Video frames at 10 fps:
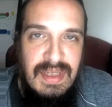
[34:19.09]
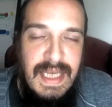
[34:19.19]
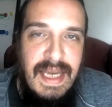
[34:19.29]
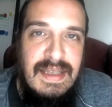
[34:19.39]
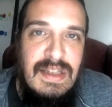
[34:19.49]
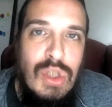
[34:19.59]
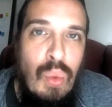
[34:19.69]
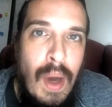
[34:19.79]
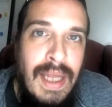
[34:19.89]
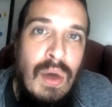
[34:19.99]
takes
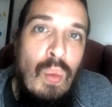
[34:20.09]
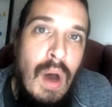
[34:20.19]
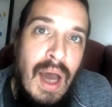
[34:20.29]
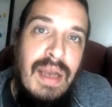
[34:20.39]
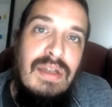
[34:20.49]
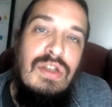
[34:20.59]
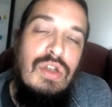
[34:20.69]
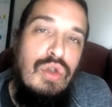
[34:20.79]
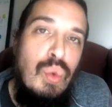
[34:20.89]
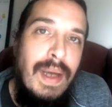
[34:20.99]
21
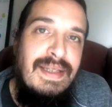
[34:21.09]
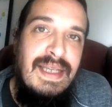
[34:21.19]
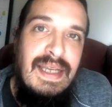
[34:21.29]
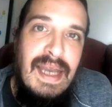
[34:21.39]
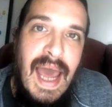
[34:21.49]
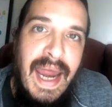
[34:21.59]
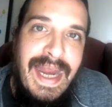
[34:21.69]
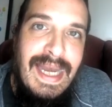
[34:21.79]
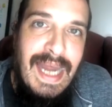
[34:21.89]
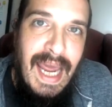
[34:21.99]
to
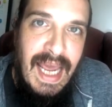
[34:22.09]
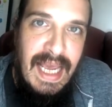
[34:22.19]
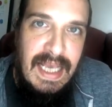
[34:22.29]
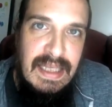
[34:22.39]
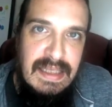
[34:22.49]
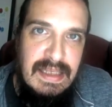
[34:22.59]
29 days.